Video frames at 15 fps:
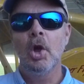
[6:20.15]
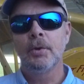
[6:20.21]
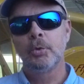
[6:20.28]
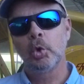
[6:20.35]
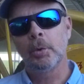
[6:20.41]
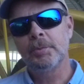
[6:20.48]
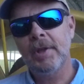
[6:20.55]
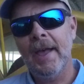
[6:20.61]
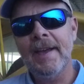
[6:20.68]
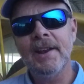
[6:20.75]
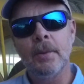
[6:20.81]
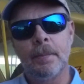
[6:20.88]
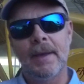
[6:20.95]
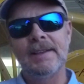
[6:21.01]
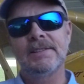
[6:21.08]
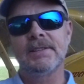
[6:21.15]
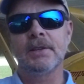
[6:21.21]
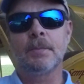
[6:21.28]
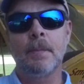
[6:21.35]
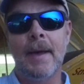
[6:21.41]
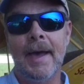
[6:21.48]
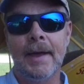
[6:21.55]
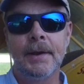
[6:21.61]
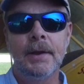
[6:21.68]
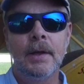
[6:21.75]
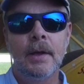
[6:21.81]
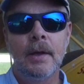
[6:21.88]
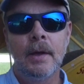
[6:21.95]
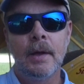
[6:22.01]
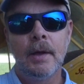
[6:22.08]
To obtain a BasicMed
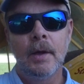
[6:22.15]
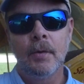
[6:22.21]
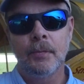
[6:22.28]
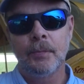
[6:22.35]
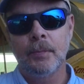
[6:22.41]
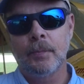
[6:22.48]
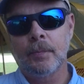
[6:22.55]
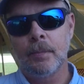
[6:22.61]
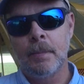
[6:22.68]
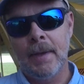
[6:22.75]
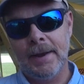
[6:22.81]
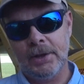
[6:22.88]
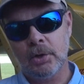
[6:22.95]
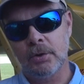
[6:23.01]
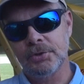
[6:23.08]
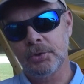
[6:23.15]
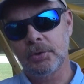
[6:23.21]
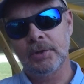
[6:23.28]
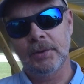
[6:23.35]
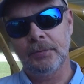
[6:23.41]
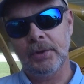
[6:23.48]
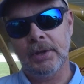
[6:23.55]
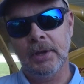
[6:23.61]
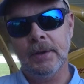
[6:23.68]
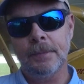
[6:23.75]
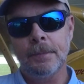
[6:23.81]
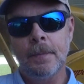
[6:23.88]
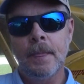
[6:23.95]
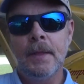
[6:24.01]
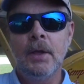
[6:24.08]
medical
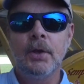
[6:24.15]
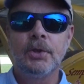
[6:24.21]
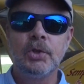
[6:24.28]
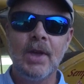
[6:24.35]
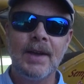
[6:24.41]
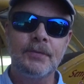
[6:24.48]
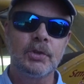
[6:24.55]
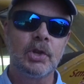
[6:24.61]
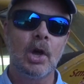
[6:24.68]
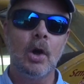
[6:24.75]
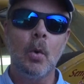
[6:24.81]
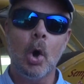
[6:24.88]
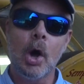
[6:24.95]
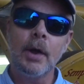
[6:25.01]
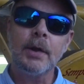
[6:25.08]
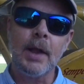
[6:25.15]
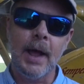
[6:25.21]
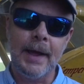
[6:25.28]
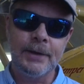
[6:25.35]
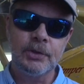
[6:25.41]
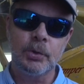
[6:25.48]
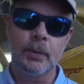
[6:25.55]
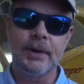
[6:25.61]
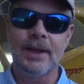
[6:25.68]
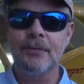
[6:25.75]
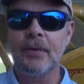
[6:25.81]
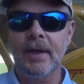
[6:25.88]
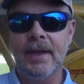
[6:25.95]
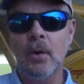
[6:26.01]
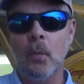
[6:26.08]
certificate, you have to go online to an
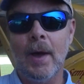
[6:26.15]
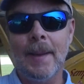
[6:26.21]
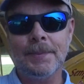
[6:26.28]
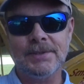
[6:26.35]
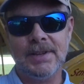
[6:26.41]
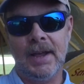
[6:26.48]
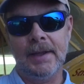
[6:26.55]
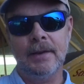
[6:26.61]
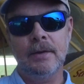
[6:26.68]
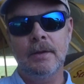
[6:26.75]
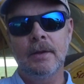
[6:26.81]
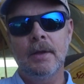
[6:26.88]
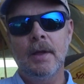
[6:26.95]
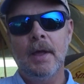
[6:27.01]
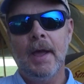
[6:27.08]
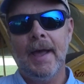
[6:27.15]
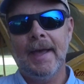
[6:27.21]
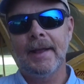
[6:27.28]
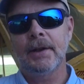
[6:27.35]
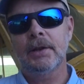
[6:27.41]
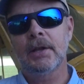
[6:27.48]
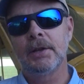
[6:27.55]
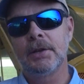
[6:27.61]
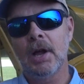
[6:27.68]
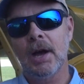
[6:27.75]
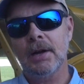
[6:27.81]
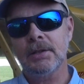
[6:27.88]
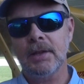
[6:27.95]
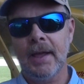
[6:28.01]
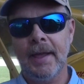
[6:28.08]
FAA website and
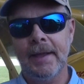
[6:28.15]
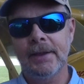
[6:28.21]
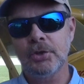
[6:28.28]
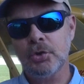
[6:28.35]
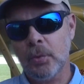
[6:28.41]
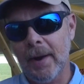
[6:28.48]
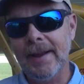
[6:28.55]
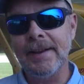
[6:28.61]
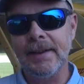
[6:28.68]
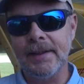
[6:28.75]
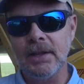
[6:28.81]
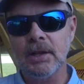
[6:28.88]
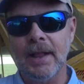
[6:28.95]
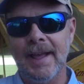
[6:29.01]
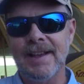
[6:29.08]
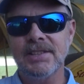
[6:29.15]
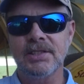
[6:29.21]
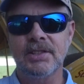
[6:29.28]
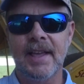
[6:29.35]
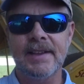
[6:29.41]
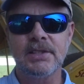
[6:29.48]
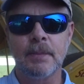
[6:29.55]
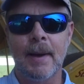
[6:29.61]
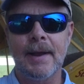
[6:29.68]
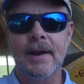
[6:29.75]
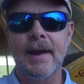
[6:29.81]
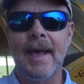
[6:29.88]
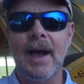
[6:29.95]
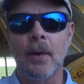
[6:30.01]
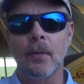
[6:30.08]
conduct a training class that takes about
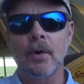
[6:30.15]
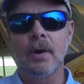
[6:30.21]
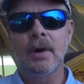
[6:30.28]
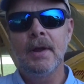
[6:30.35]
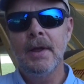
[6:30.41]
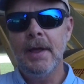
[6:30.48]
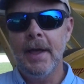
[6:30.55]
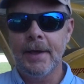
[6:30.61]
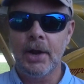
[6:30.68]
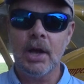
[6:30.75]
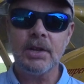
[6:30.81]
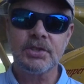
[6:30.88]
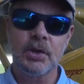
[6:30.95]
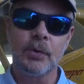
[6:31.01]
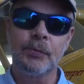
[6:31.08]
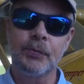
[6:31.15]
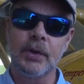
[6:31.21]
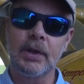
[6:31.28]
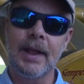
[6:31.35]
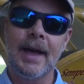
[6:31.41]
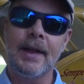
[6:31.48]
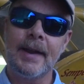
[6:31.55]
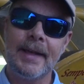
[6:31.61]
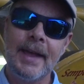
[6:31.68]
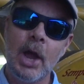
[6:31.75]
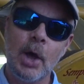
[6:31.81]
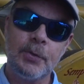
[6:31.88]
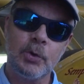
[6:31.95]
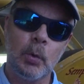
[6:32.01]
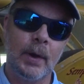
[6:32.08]
an hour, and also fill out a
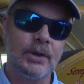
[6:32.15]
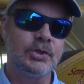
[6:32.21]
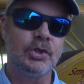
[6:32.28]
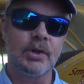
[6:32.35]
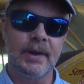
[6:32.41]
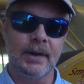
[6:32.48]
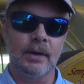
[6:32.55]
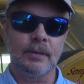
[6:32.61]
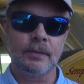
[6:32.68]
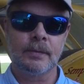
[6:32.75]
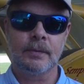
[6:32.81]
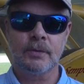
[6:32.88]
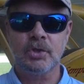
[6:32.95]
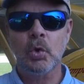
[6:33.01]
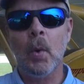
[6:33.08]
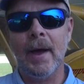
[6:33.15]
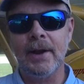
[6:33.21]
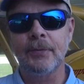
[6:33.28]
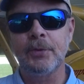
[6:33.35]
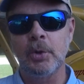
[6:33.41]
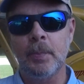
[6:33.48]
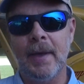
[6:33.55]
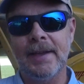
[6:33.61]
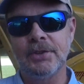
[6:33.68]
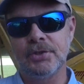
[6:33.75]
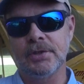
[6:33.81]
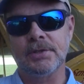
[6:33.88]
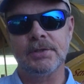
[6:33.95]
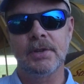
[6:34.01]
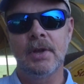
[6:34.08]
health questionnaire. It's quite a few
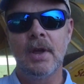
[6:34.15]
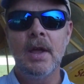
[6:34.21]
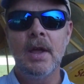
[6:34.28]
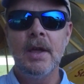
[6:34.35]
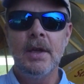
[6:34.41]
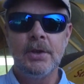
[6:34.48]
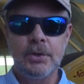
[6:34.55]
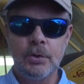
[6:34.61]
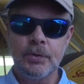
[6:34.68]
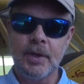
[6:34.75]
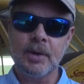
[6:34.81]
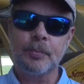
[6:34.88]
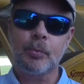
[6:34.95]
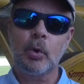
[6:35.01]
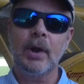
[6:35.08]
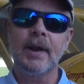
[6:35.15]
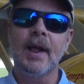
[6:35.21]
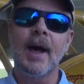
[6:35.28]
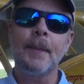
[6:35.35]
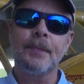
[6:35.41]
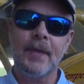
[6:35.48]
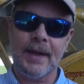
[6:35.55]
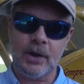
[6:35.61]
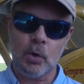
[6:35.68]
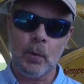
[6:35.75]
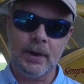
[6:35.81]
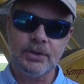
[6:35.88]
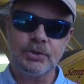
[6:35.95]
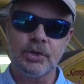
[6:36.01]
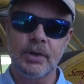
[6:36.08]
pages. You then print up that
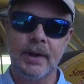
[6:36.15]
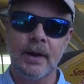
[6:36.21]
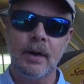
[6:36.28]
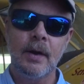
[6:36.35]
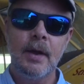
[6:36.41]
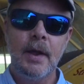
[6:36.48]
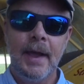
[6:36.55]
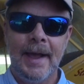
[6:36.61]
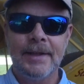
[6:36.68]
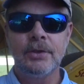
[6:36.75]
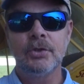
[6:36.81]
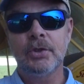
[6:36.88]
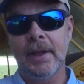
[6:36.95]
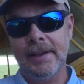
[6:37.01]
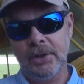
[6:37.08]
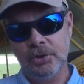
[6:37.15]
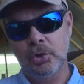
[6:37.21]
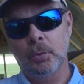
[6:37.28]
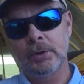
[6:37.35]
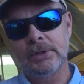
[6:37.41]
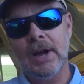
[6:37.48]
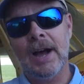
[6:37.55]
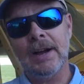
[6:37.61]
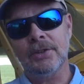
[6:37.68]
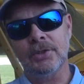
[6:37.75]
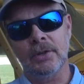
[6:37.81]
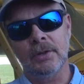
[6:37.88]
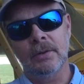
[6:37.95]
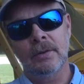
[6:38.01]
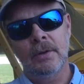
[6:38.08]
questionnaire and you take it to a
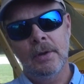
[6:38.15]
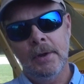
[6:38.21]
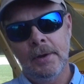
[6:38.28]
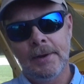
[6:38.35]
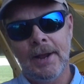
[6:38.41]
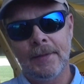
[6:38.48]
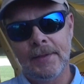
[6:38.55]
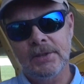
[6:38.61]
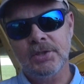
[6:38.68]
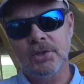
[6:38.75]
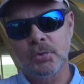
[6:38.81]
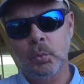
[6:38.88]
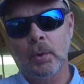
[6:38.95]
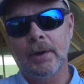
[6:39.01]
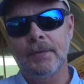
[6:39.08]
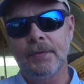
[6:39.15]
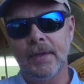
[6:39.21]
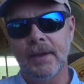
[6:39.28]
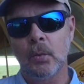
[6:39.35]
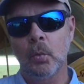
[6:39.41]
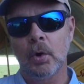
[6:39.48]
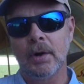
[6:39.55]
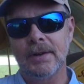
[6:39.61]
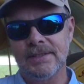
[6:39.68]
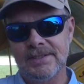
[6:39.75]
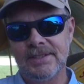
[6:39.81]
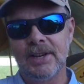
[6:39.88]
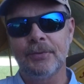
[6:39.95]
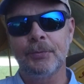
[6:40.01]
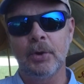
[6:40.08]
doctor. Now, this is one thing where it's
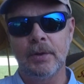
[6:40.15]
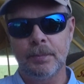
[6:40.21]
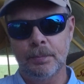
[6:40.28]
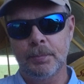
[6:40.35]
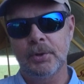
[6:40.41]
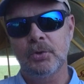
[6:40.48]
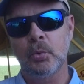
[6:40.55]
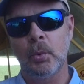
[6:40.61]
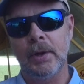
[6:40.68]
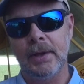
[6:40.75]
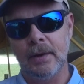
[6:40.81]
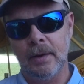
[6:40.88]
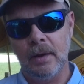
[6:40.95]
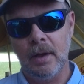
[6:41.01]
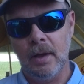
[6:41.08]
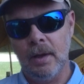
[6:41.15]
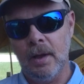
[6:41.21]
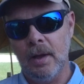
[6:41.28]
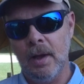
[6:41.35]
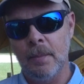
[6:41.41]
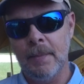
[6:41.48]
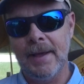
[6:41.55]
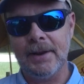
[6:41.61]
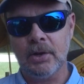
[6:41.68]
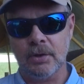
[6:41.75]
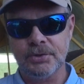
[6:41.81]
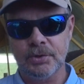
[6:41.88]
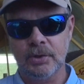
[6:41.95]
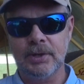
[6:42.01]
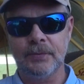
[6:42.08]
different between a medical
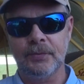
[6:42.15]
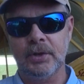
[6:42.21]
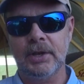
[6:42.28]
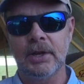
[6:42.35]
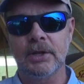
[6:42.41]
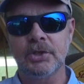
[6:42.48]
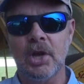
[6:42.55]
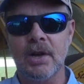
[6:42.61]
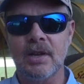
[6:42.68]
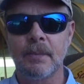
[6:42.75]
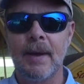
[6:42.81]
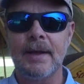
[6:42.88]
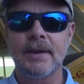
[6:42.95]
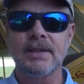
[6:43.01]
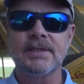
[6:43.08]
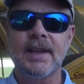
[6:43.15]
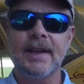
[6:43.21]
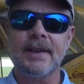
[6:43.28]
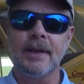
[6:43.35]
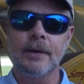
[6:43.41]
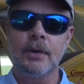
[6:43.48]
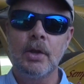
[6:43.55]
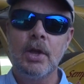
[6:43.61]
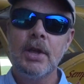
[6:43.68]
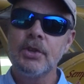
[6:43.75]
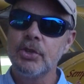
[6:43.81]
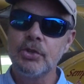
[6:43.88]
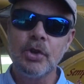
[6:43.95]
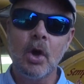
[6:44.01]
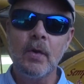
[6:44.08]
certificate I'll talk about in a
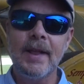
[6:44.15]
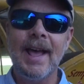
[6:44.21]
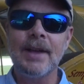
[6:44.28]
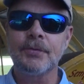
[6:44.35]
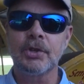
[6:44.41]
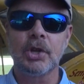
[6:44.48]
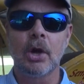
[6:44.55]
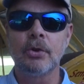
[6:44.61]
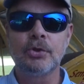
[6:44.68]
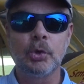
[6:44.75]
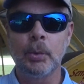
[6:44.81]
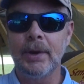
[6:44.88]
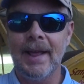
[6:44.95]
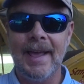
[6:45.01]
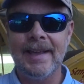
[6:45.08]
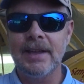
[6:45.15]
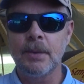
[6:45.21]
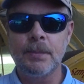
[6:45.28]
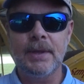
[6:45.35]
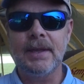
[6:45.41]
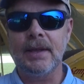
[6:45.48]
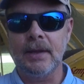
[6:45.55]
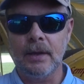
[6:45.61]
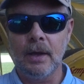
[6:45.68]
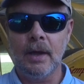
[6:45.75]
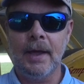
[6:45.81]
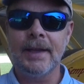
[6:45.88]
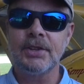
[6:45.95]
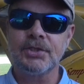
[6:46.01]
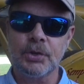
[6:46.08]
second. You don't have to go to an
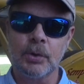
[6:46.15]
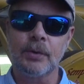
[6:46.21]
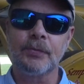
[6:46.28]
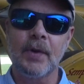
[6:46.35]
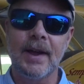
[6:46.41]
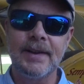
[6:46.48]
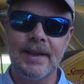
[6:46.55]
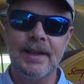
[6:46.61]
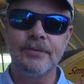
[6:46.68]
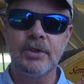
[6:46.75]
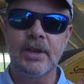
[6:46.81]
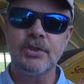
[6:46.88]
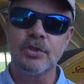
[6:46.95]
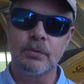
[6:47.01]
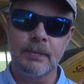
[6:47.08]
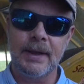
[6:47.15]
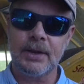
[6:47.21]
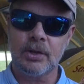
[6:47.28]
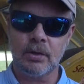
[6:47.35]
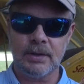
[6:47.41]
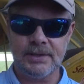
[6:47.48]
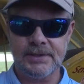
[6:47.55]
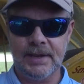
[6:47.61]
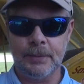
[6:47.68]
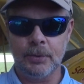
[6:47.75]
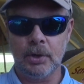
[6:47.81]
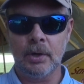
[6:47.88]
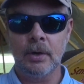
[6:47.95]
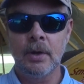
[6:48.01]
AME, a Certified Aviation Medical Examiner.